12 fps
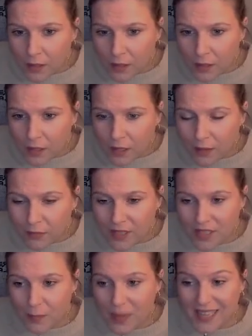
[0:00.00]
Coffee is
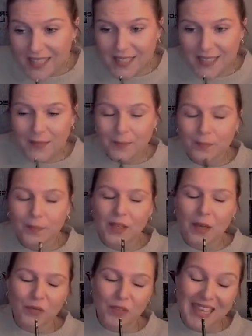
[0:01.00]
the best.
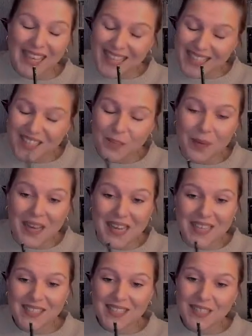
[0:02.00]
Coffee is the
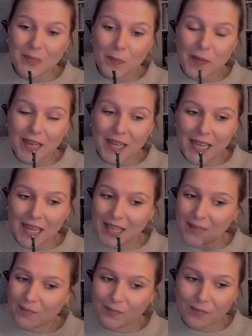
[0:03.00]
best, but
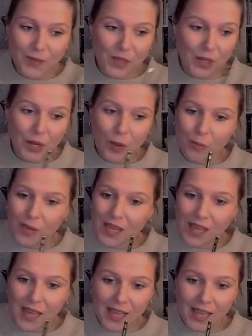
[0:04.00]
you know
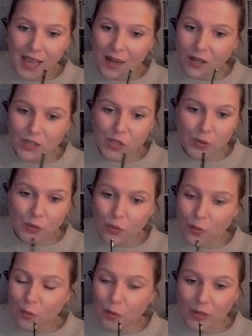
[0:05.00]
me, I cannot do
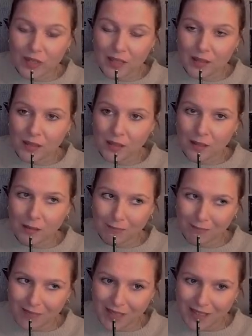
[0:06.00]
more than
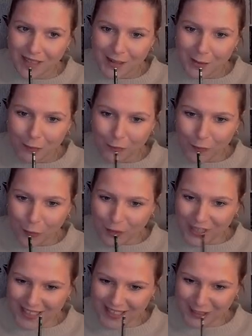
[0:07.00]
four
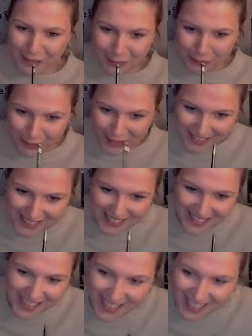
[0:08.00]
four a
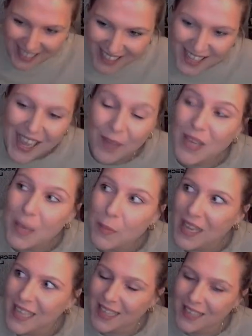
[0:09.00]
day. I'm
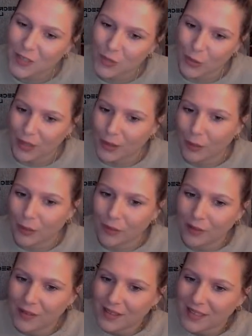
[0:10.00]
keeping it at 3
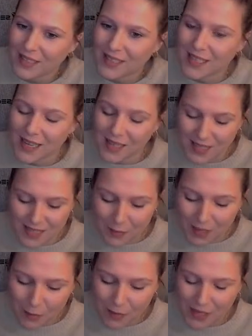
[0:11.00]
though. These days, I'm
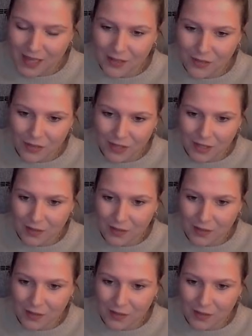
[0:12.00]
keeping it at 3.